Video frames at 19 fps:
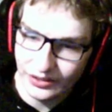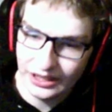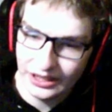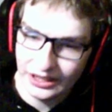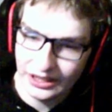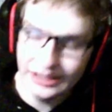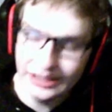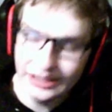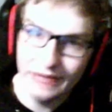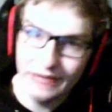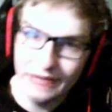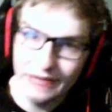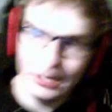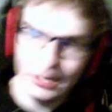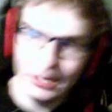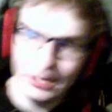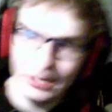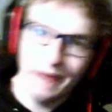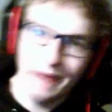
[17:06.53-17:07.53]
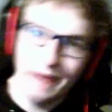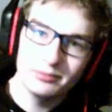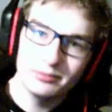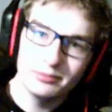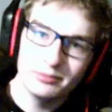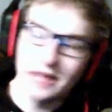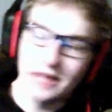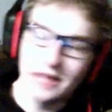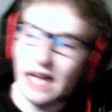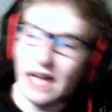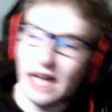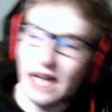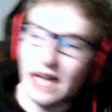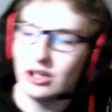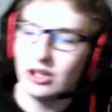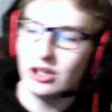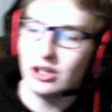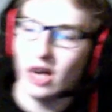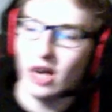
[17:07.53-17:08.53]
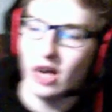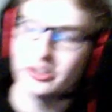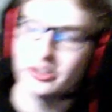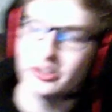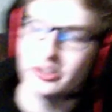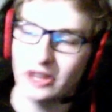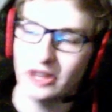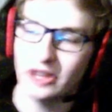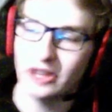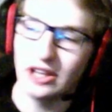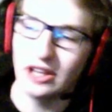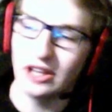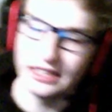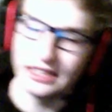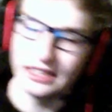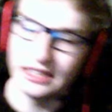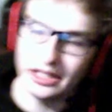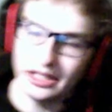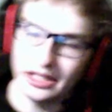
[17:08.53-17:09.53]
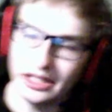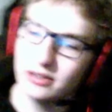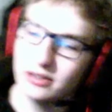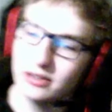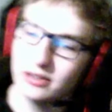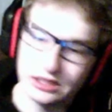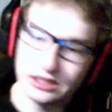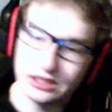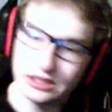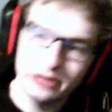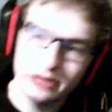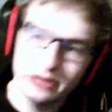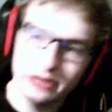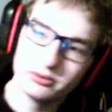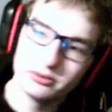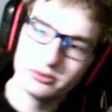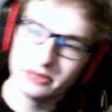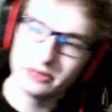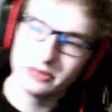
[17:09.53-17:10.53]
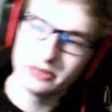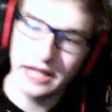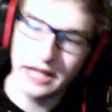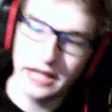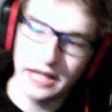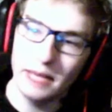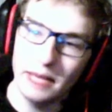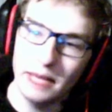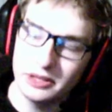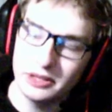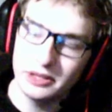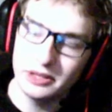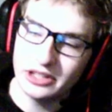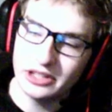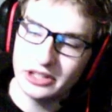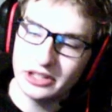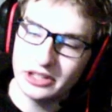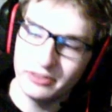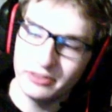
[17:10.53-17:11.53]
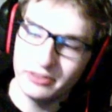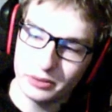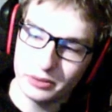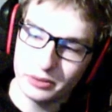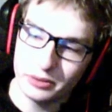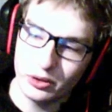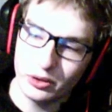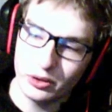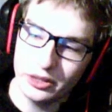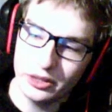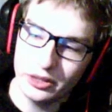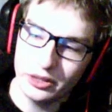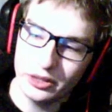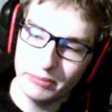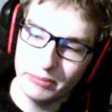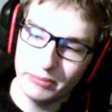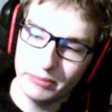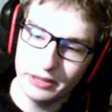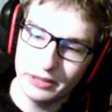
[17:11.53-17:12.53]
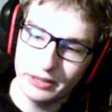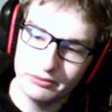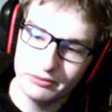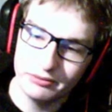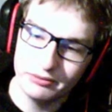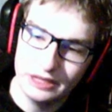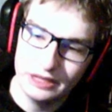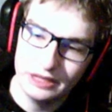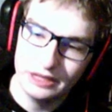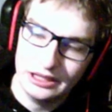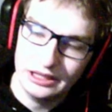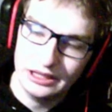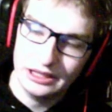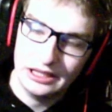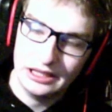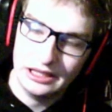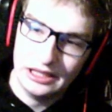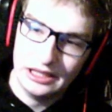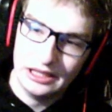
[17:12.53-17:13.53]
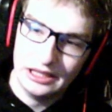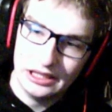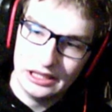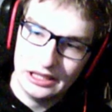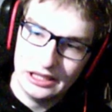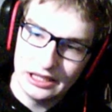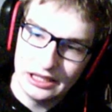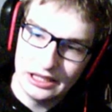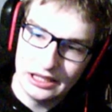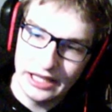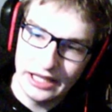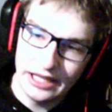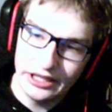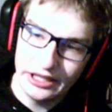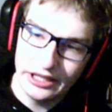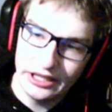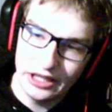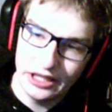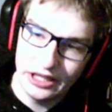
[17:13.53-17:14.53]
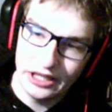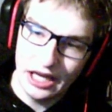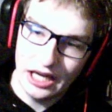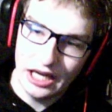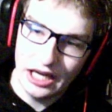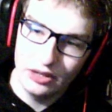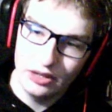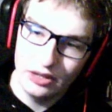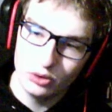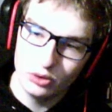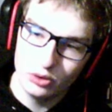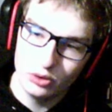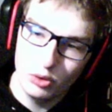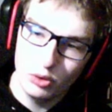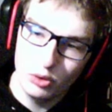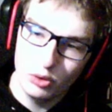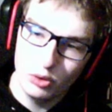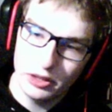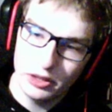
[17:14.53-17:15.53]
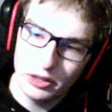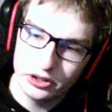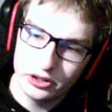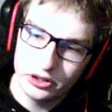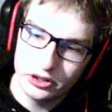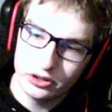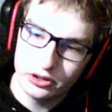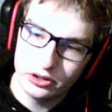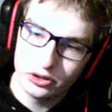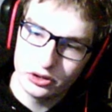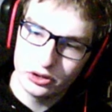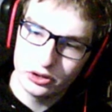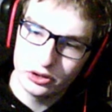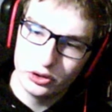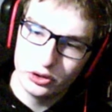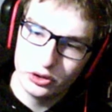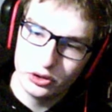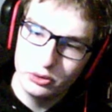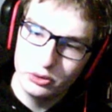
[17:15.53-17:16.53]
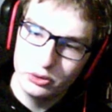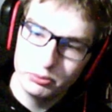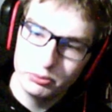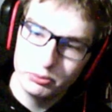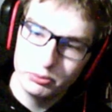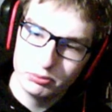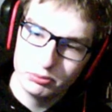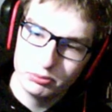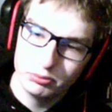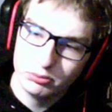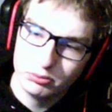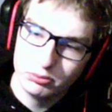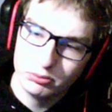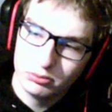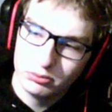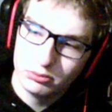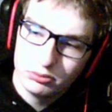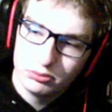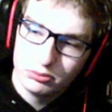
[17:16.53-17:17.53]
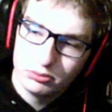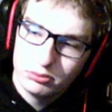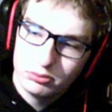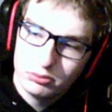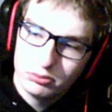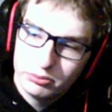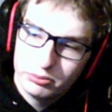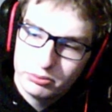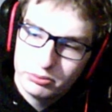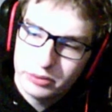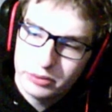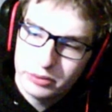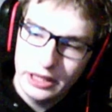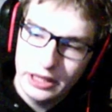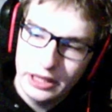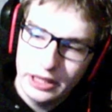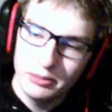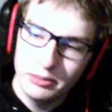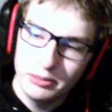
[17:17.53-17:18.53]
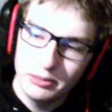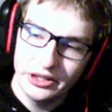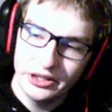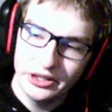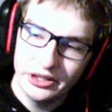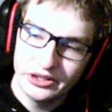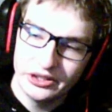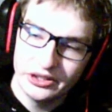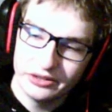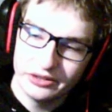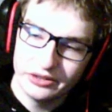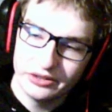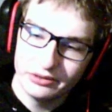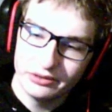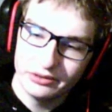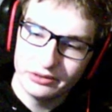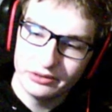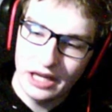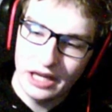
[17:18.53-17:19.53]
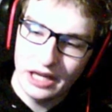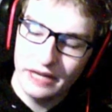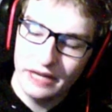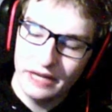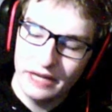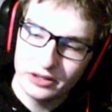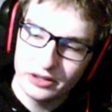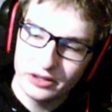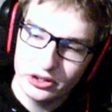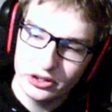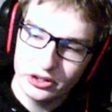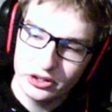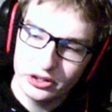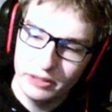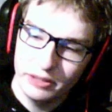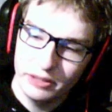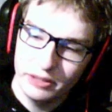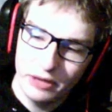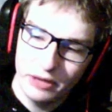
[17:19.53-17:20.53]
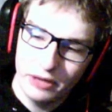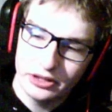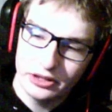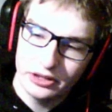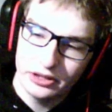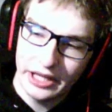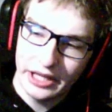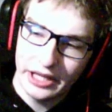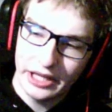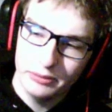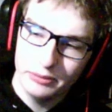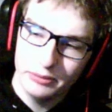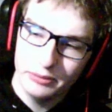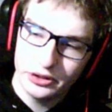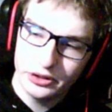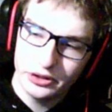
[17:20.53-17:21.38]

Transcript: I'm at a loss for content. I'll still game and stuff and record it, but, like, I don't know what to play because I have a certain amount of games, and,